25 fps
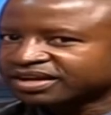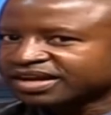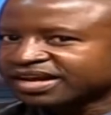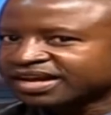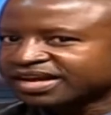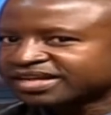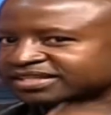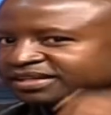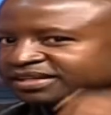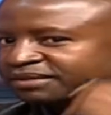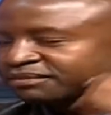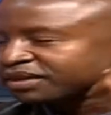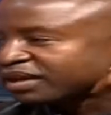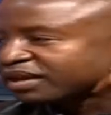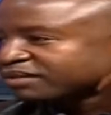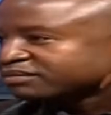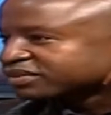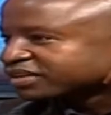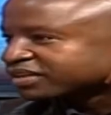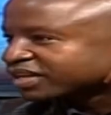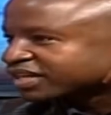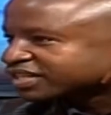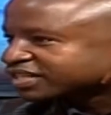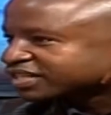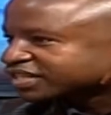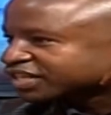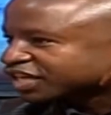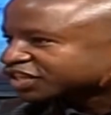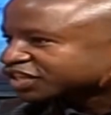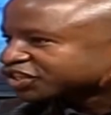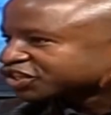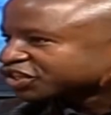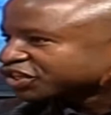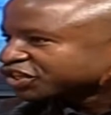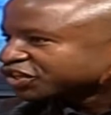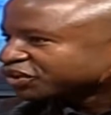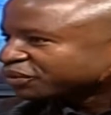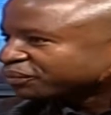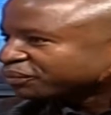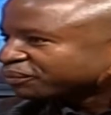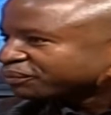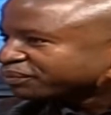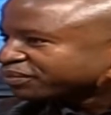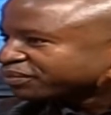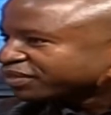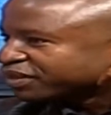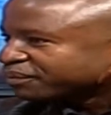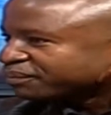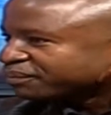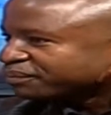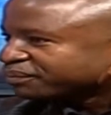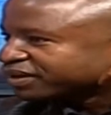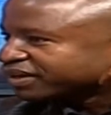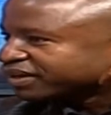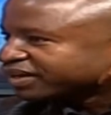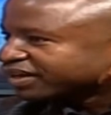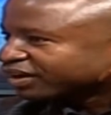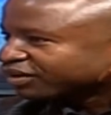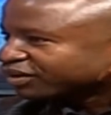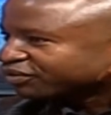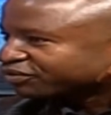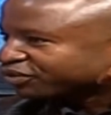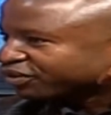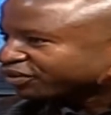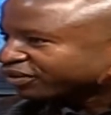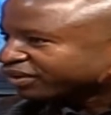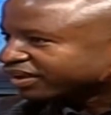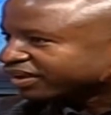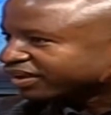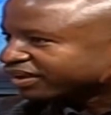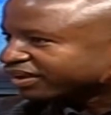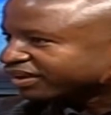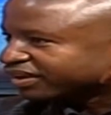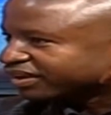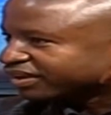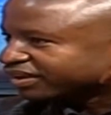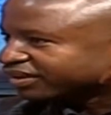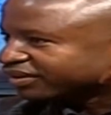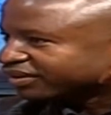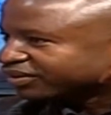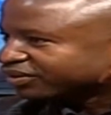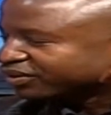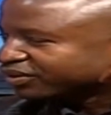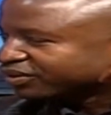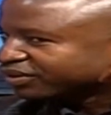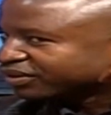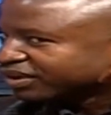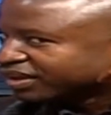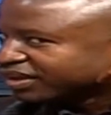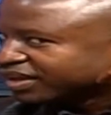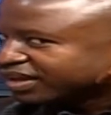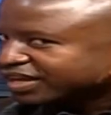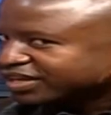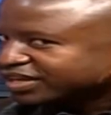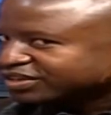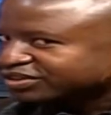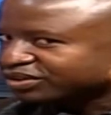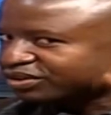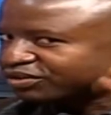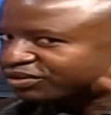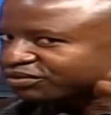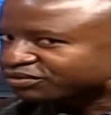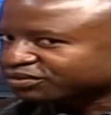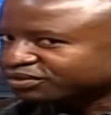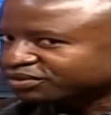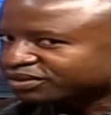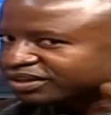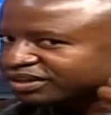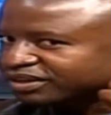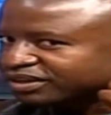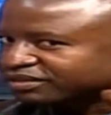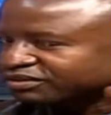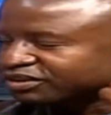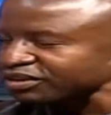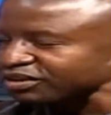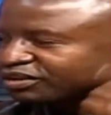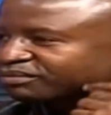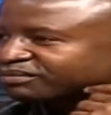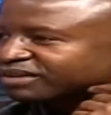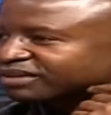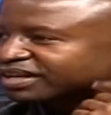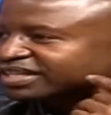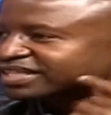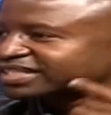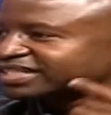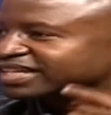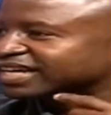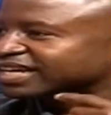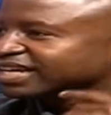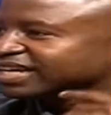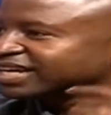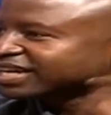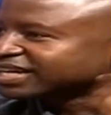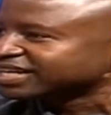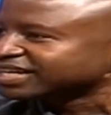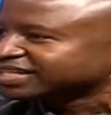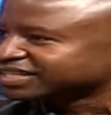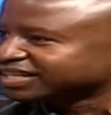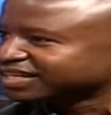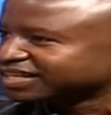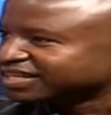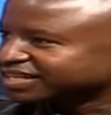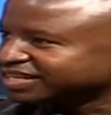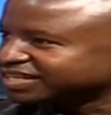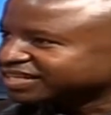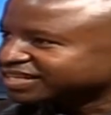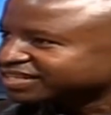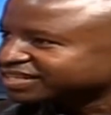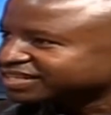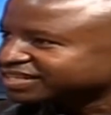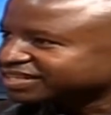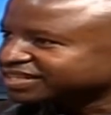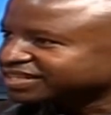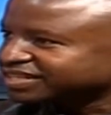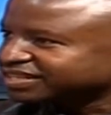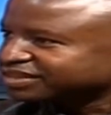And sometimes just touching the pinna of your ear, sort of develop that tenderness and uneasy